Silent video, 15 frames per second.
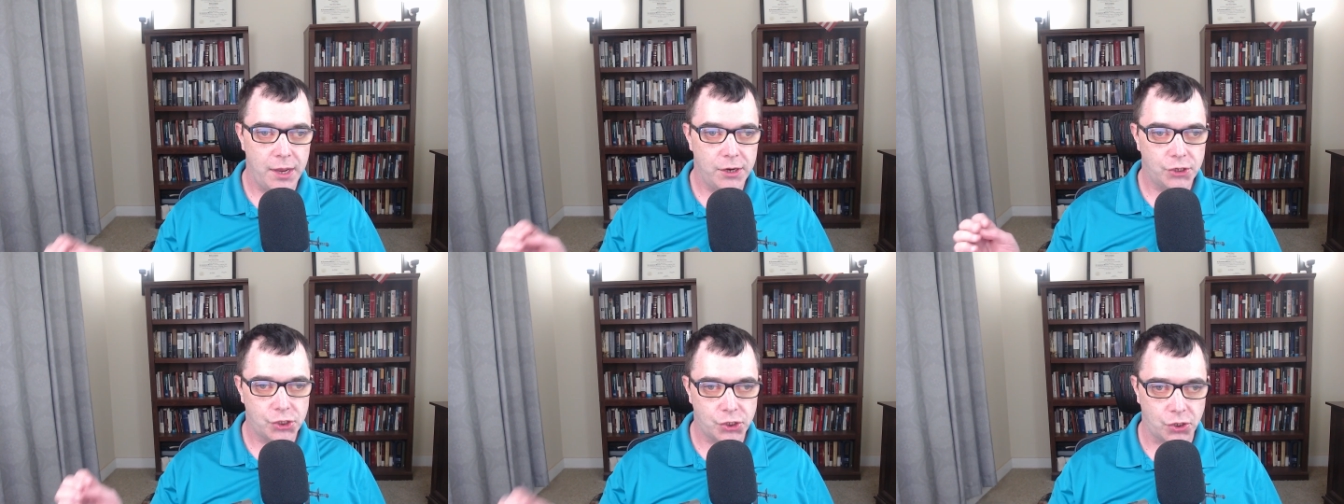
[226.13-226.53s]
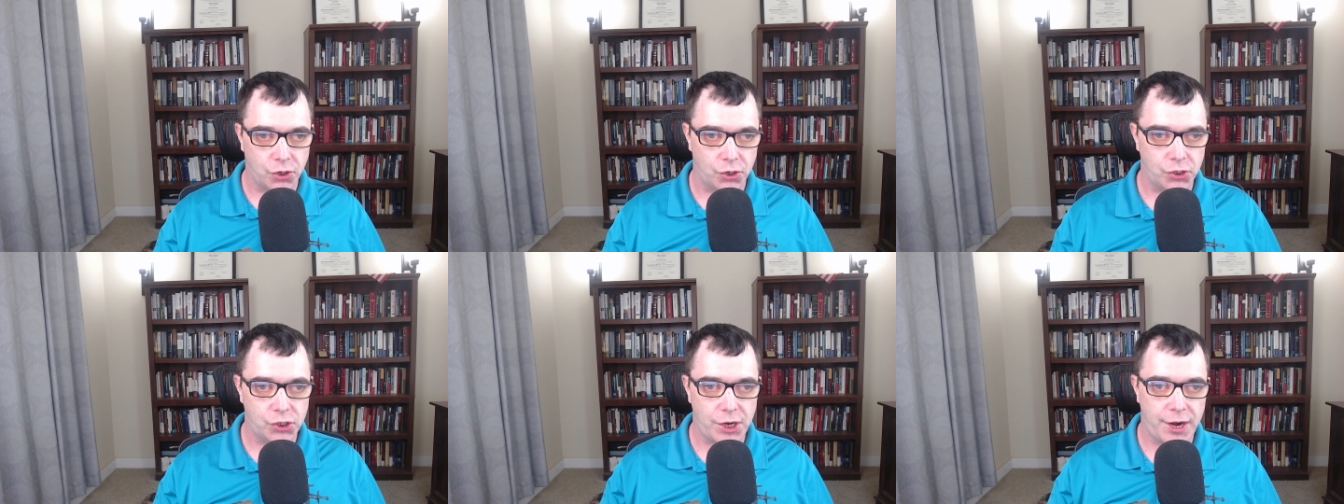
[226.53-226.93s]

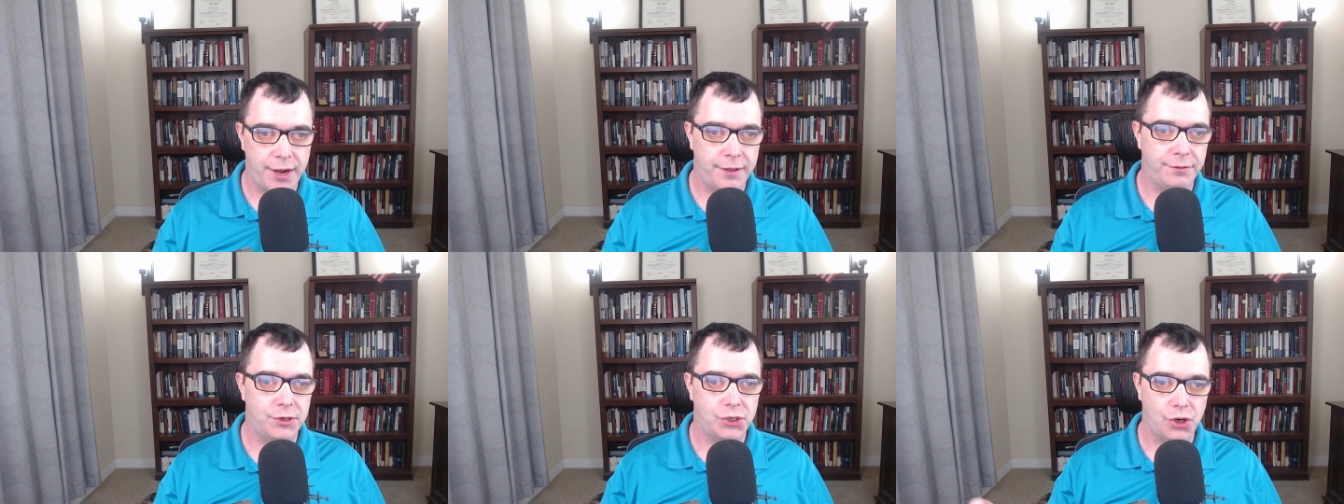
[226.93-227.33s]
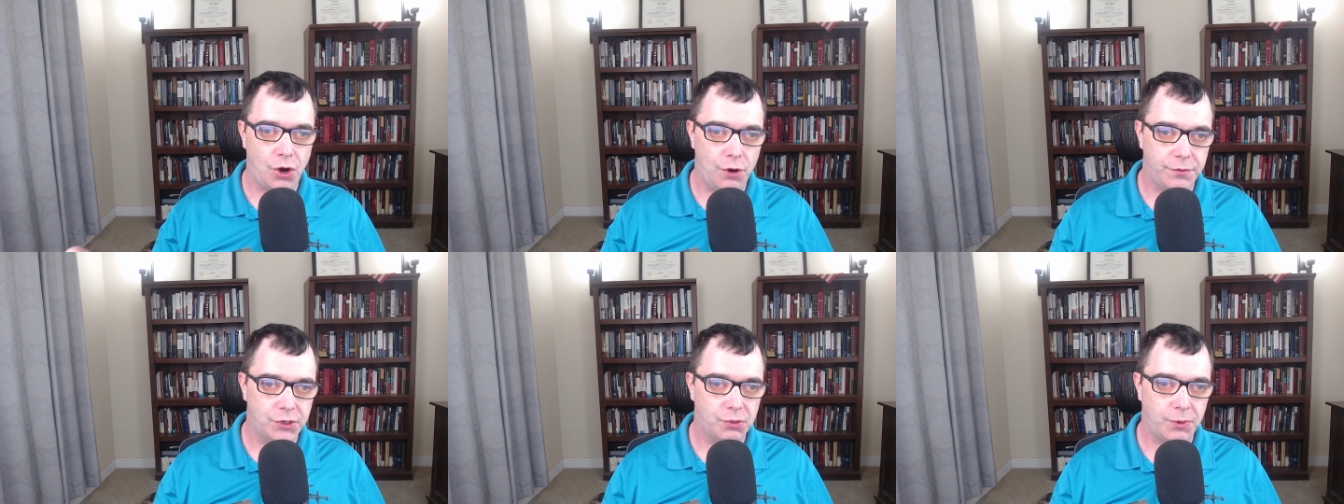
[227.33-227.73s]
Church and the
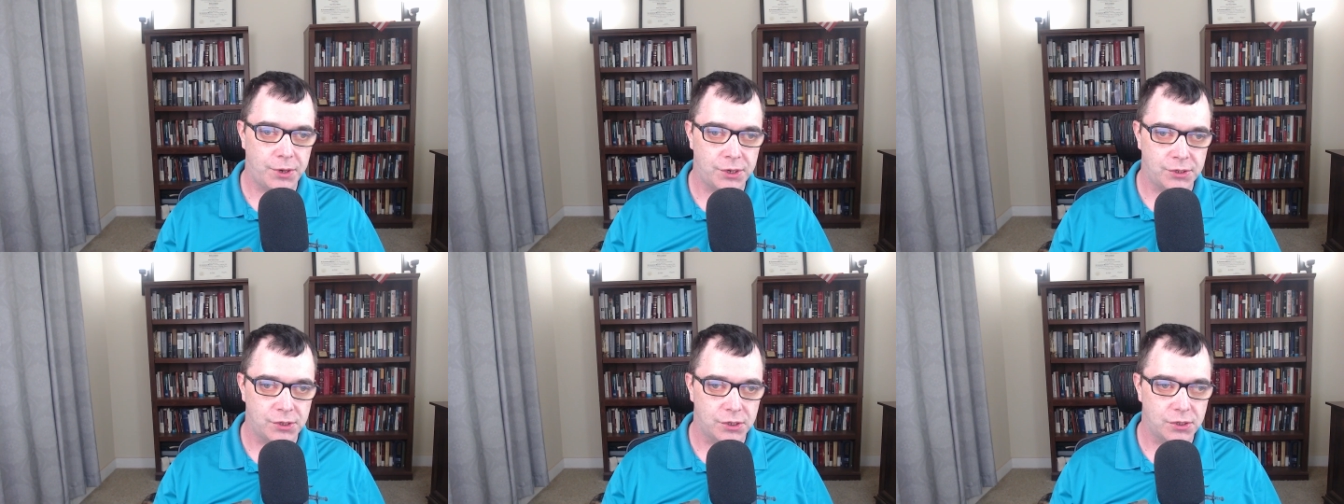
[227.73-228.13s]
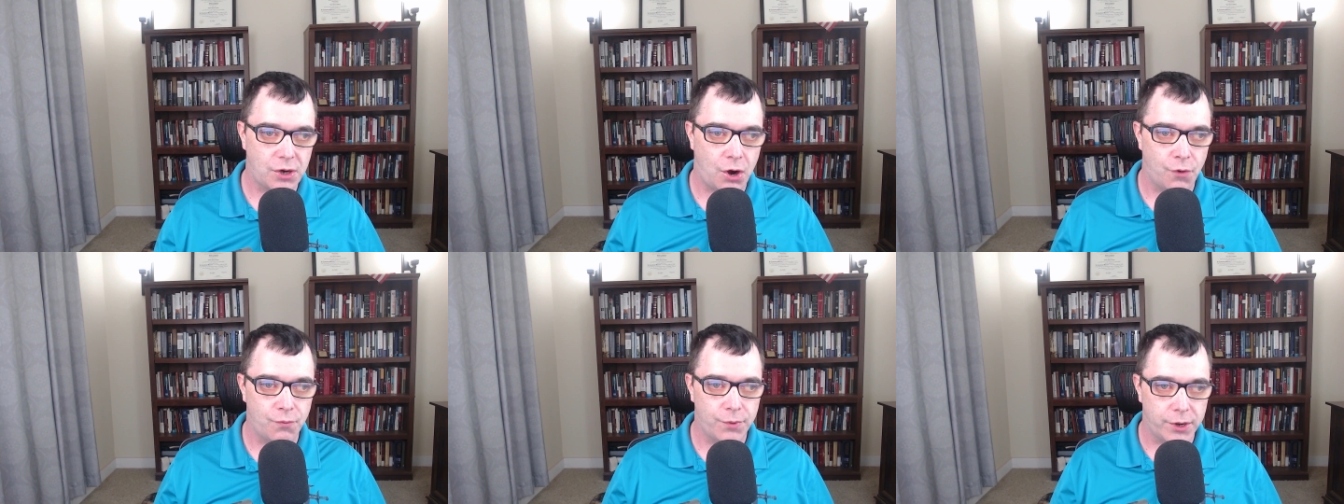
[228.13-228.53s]
Jehovah's Witnesses
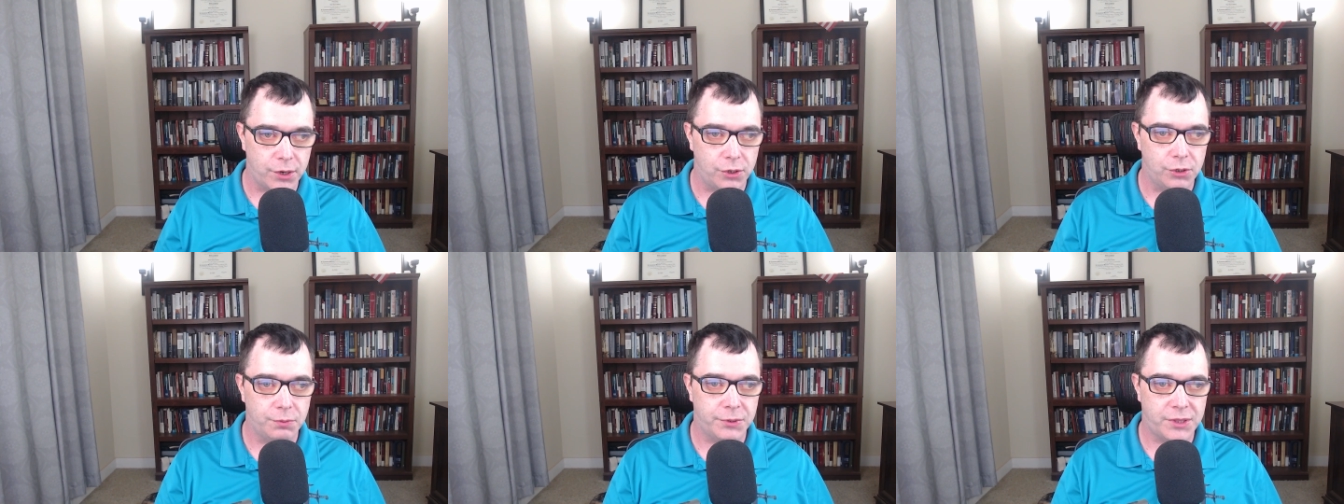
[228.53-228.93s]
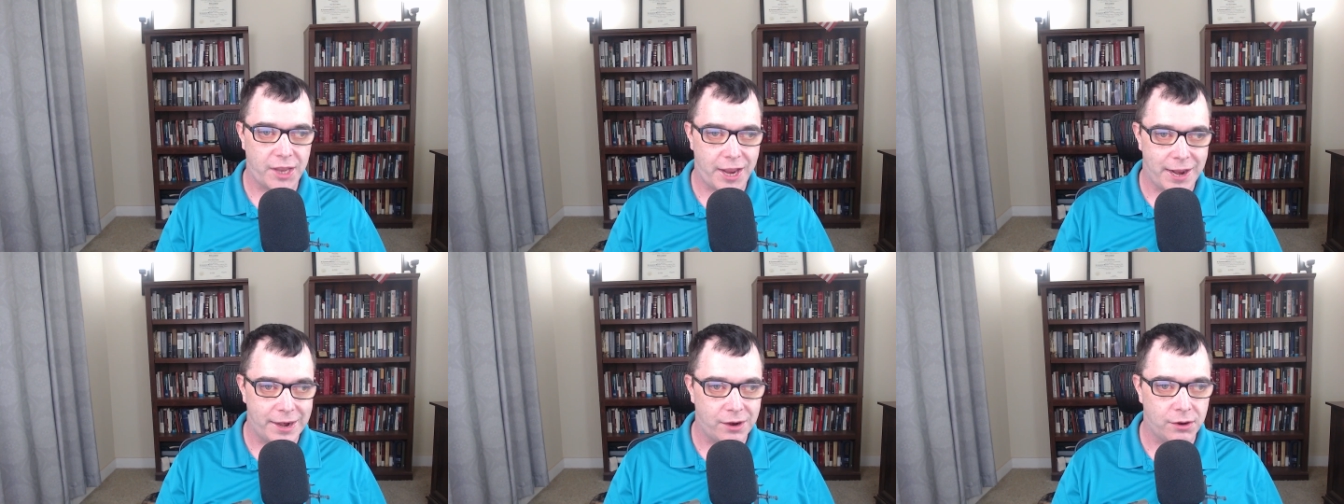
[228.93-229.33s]
are riddled with
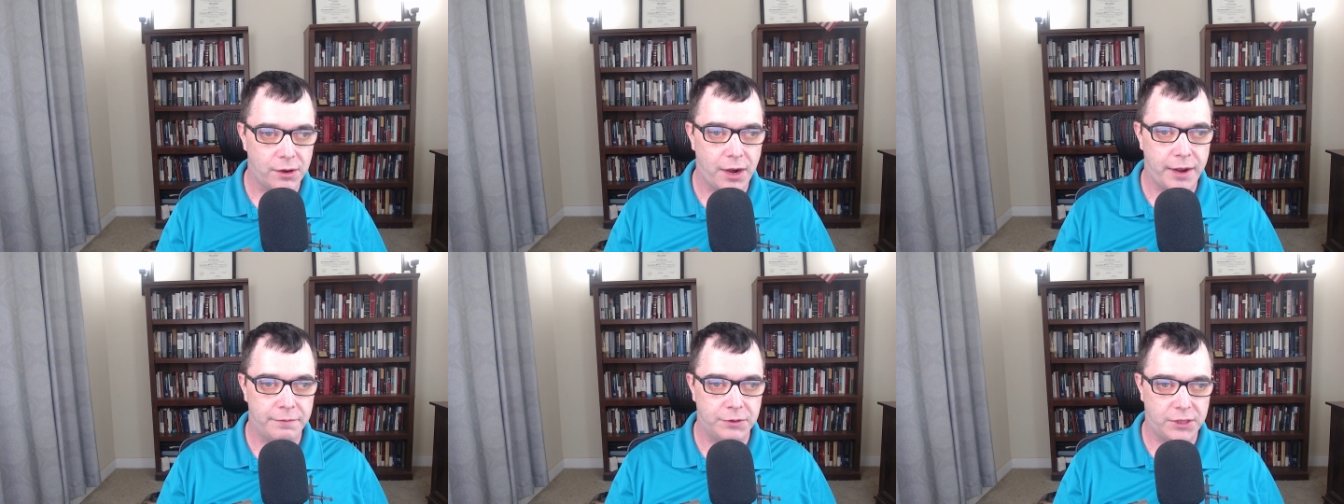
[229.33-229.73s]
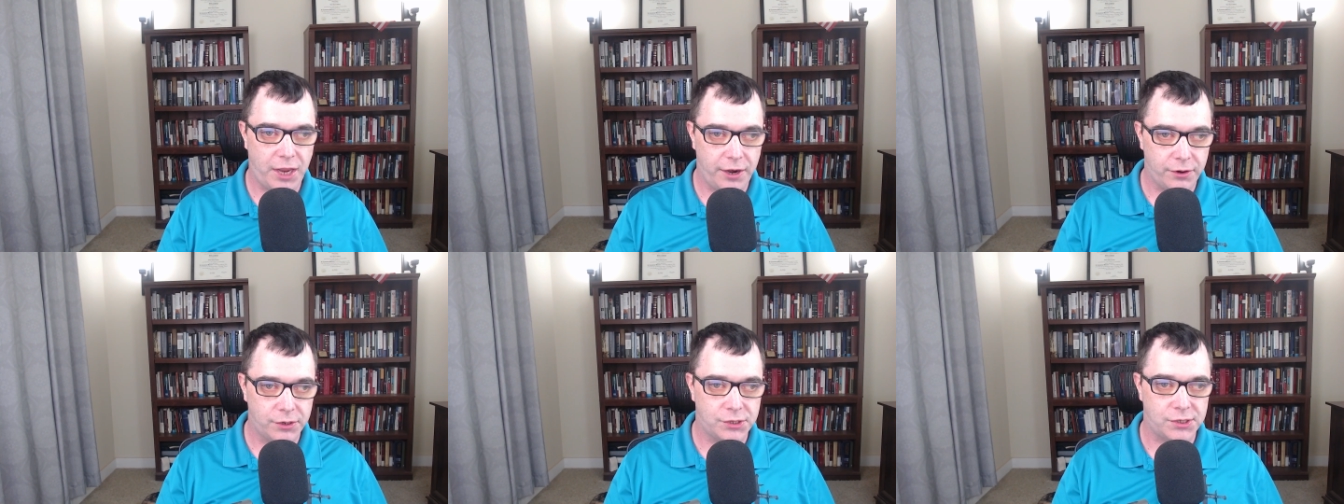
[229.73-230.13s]
error and with
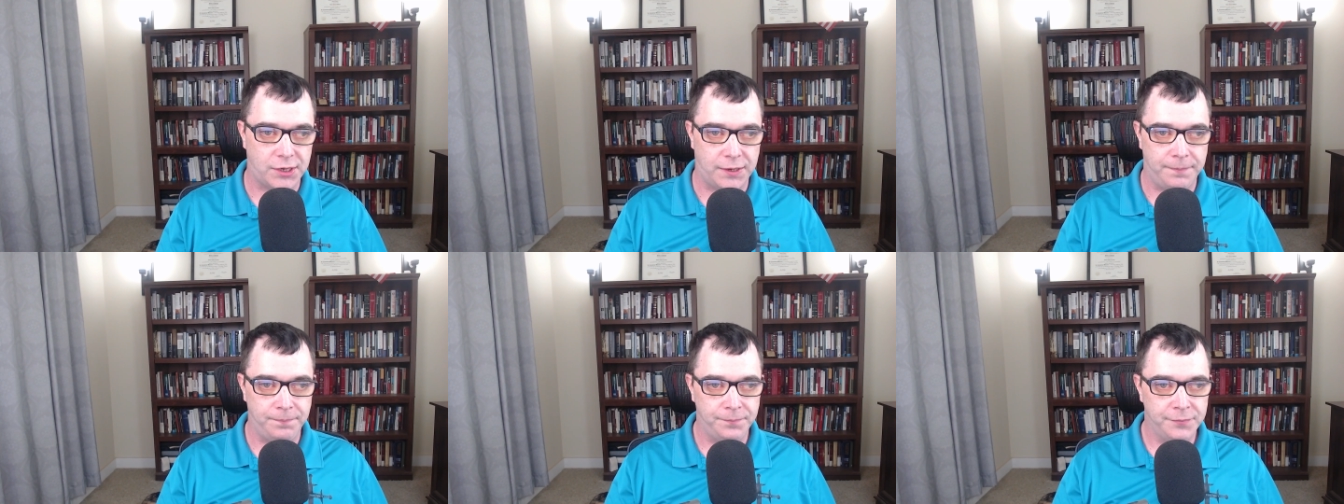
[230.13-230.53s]
heresy.